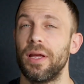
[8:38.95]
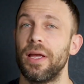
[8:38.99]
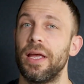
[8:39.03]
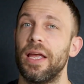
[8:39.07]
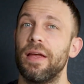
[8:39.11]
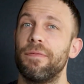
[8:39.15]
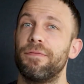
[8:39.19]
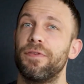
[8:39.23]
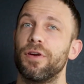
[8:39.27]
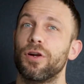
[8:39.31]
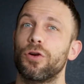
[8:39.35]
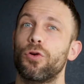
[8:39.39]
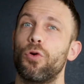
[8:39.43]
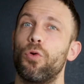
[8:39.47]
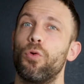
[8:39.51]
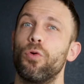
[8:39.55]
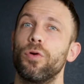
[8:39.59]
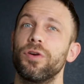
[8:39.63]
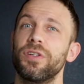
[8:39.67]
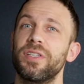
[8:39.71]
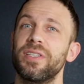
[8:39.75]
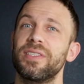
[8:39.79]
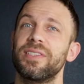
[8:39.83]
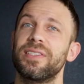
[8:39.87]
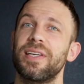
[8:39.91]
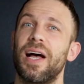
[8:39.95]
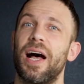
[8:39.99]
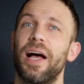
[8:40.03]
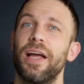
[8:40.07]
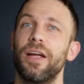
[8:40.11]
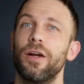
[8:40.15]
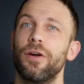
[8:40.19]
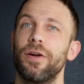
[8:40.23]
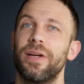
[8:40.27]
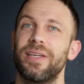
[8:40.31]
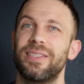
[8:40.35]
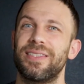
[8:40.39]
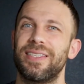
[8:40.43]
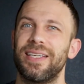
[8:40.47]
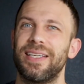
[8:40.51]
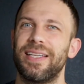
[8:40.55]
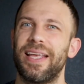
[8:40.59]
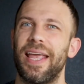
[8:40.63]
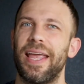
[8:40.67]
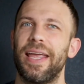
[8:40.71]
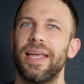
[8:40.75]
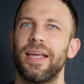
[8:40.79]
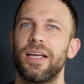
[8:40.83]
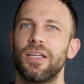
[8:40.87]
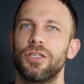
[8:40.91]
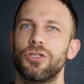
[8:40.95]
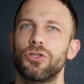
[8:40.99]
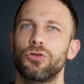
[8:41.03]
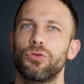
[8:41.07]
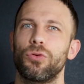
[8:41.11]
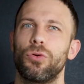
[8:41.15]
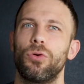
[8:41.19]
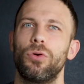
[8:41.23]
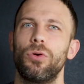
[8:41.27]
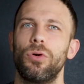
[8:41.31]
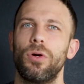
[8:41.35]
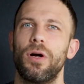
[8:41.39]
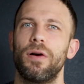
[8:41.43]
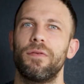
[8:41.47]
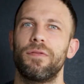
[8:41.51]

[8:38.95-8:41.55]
If your core desire is to gain control